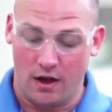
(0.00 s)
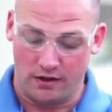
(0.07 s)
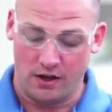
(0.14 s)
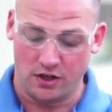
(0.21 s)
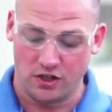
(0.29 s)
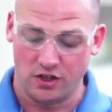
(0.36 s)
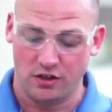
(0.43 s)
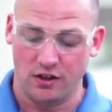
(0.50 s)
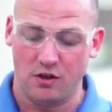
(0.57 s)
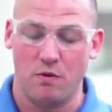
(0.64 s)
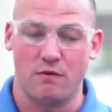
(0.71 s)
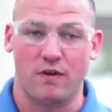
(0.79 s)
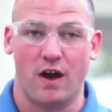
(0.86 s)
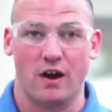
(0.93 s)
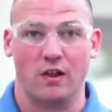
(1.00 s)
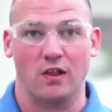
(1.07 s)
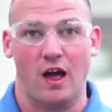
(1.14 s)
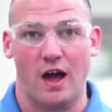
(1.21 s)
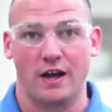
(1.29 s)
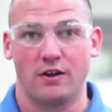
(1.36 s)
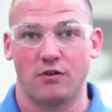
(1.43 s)
Additionally, we've got
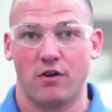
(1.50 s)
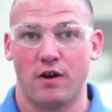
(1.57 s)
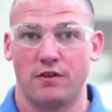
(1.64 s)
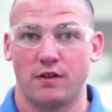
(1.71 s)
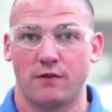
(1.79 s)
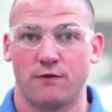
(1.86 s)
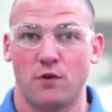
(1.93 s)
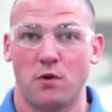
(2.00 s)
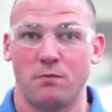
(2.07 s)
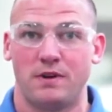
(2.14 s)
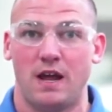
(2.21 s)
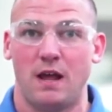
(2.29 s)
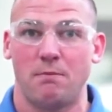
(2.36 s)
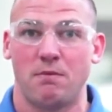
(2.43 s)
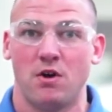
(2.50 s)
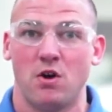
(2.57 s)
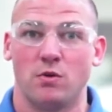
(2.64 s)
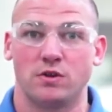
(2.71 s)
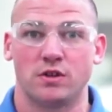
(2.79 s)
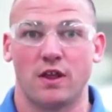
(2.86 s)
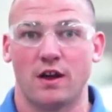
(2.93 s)
a liner on this foam tape,
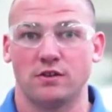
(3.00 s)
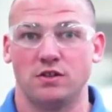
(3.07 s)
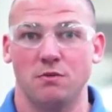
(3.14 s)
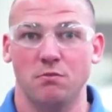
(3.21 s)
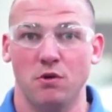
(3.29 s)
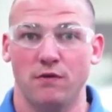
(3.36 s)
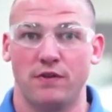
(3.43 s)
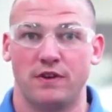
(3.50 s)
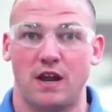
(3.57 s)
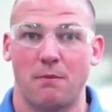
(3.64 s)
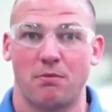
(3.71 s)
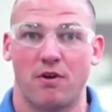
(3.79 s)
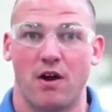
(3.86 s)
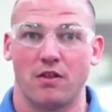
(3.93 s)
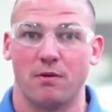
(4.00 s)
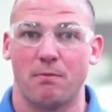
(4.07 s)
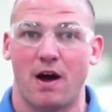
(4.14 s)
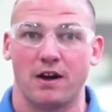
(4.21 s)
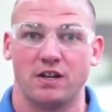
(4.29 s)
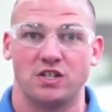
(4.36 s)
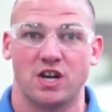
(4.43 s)
which allows you to move the tape around the
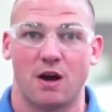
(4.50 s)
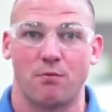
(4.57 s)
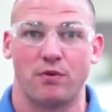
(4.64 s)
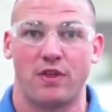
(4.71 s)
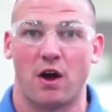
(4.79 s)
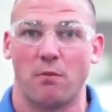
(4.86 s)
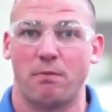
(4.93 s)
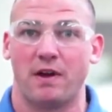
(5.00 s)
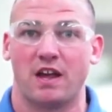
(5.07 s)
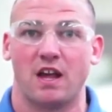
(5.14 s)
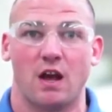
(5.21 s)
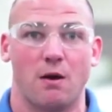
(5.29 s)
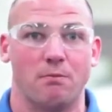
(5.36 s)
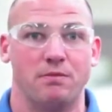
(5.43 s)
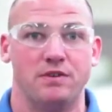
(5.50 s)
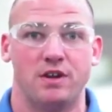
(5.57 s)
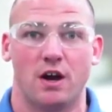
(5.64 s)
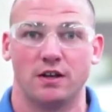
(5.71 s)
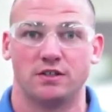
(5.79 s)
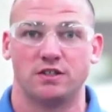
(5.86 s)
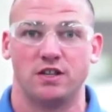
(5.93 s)
body shop without picking up
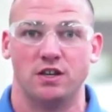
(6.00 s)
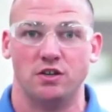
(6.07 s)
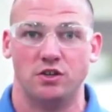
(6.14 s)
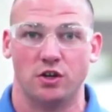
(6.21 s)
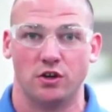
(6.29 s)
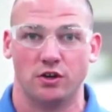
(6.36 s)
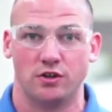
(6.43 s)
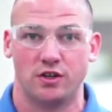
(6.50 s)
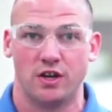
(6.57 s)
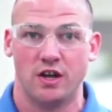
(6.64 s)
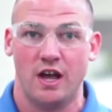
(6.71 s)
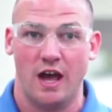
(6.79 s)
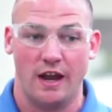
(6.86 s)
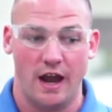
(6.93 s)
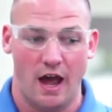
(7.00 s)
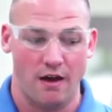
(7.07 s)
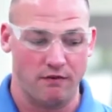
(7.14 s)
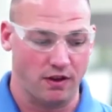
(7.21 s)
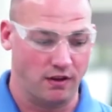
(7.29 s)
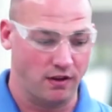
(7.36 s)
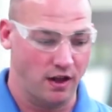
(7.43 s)
dust and dirt and
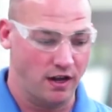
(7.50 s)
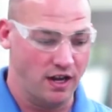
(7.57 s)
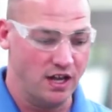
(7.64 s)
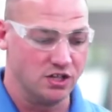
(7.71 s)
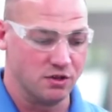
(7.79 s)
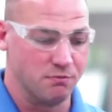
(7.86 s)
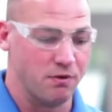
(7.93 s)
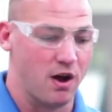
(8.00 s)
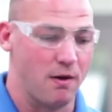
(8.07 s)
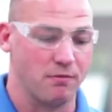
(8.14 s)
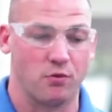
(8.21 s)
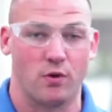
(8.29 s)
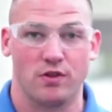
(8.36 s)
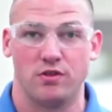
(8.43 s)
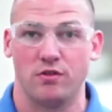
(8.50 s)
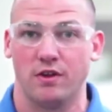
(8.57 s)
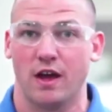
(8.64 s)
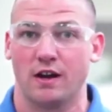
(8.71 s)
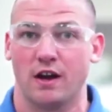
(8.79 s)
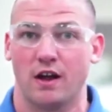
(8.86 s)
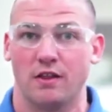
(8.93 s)
having adhesion problems once you
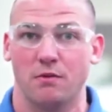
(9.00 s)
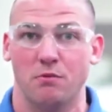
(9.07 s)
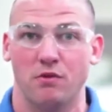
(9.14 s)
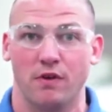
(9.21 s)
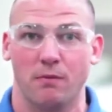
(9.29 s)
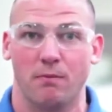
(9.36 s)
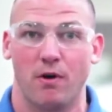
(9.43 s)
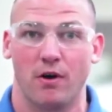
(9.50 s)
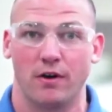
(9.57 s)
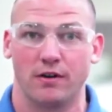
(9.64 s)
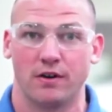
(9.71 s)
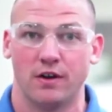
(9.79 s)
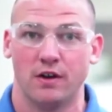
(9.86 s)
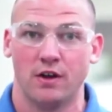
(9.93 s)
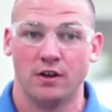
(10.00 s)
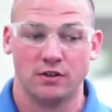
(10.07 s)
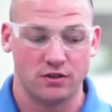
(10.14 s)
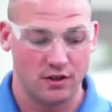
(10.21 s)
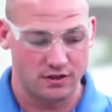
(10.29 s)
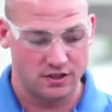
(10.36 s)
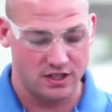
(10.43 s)
get it on the moving part.
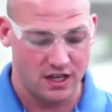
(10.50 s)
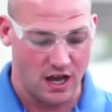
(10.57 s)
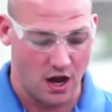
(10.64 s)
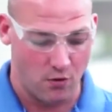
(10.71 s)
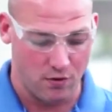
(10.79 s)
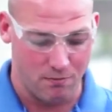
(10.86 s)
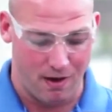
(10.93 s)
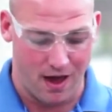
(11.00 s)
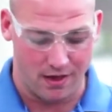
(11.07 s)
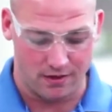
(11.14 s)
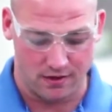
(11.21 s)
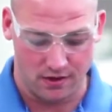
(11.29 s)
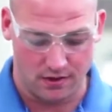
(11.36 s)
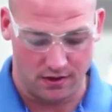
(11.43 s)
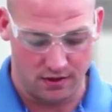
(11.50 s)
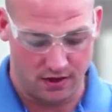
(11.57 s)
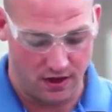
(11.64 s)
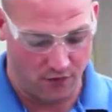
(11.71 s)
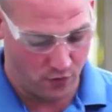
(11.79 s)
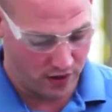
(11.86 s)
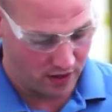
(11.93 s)
So let's see how we mask this and
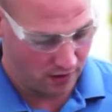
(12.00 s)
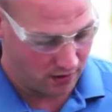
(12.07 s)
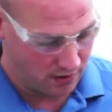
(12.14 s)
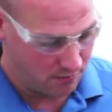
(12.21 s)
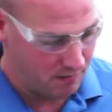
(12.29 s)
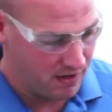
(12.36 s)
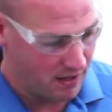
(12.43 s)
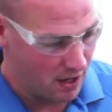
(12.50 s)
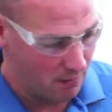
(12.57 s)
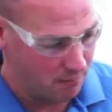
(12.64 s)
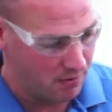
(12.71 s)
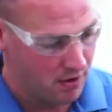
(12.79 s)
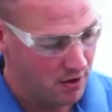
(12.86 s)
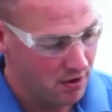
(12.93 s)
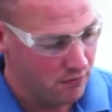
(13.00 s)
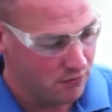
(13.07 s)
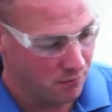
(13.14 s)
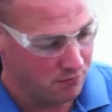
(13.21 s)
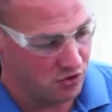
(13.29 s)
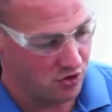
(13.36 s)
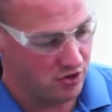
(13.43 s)
see if we can speed up
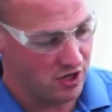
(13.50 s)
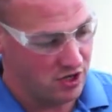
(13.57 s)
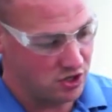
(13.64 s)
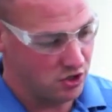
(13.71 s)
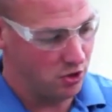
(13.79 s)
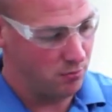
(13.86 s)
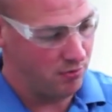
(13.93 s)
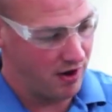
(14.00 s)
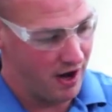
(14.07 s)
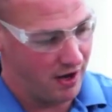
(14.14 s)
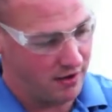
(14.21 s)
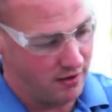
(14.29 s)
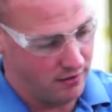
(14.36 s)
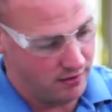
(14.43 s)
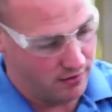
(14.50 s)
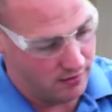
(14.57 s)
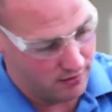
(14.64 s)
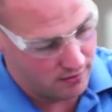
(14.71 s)
from traditional practices.